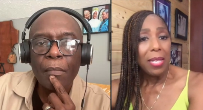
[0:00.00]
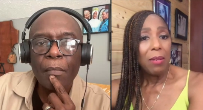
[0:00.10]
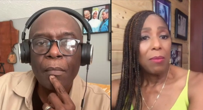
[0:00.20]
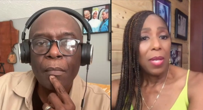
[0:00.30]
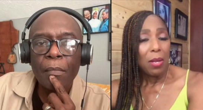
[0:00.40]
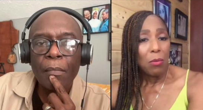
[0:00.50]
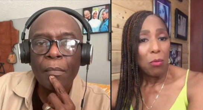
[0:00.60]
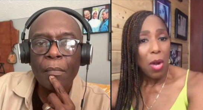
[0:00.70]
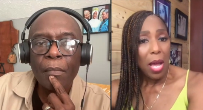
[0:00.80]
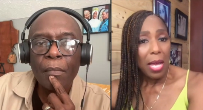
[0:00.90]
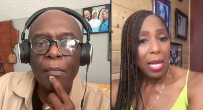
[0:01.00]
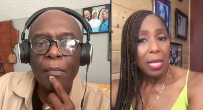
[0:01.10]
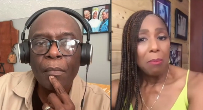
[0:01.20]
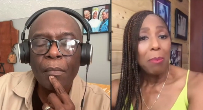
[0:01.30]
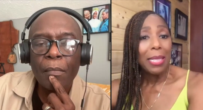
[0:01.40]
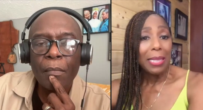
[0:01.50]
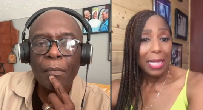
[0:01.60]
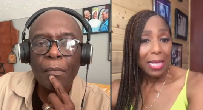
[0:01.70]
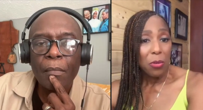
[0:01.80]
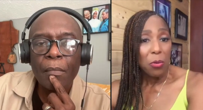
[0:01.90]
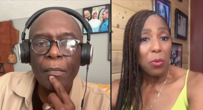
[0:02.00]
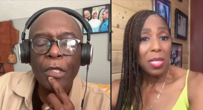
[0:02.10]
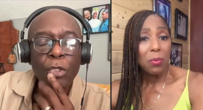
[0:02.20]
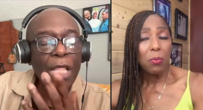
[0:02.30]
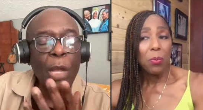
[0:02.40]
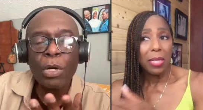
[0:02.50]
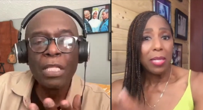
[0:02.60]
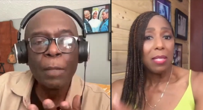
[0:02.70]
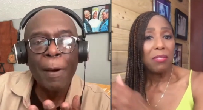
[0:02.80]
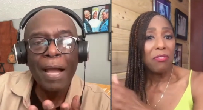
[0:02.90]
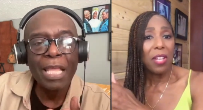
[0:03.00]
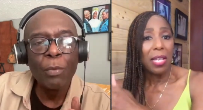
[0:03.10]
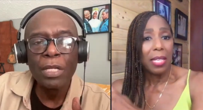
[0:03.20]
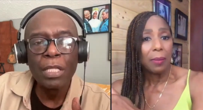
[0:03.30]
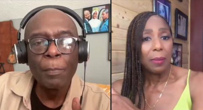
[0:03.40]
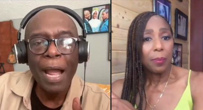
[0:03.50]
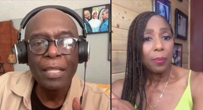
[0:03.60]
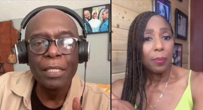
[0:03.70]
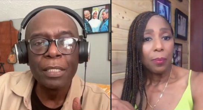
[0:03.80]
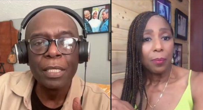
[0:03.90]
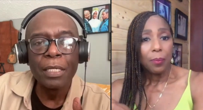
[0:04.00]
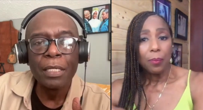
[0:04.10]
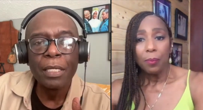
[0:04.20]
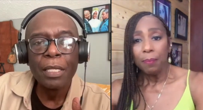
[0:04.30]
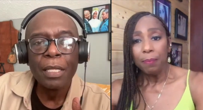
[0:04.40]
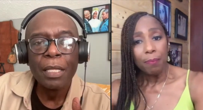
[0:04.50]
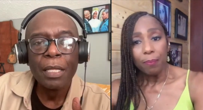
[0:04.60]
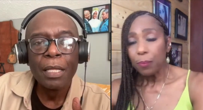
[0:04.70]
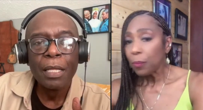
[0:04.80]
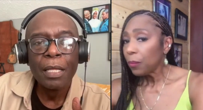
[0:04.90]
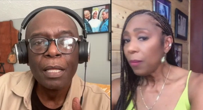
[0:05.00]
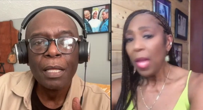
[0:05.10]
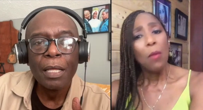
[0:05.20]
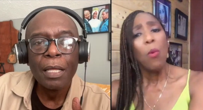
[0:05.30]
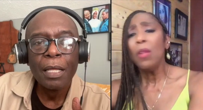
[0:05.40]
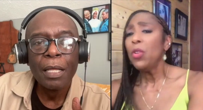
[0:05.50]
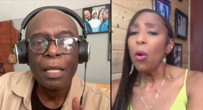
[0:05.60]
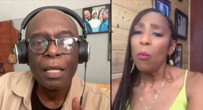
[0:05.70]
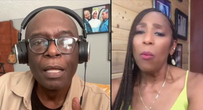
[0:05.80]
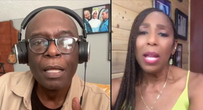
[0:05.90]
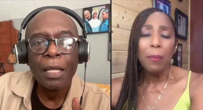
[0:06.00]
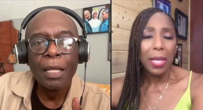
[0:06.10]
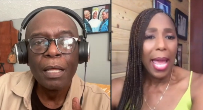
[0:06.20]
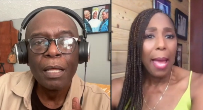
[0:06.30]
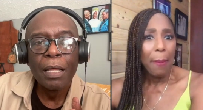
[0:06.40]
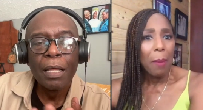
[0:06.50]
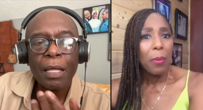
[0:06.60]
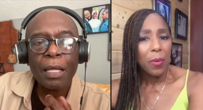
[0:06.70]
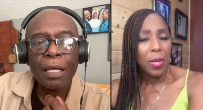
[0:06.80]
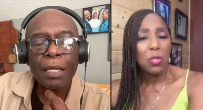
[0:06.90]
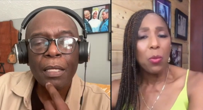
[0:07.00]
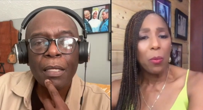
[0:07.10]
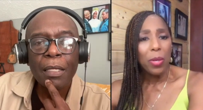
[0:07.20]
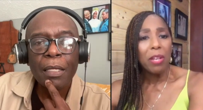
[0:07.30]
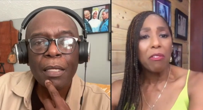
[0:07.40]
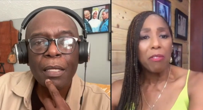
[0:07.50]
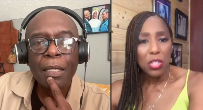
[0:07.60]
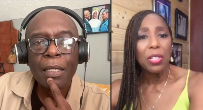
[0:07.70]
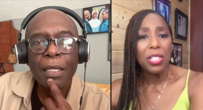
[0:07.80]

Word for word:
Speaker 1: and and Ron and Millie, who was so they
Speaker 2: weren't in the they weren't in the pilot then.
Speaker 1: Well, no. What what happened was when we originally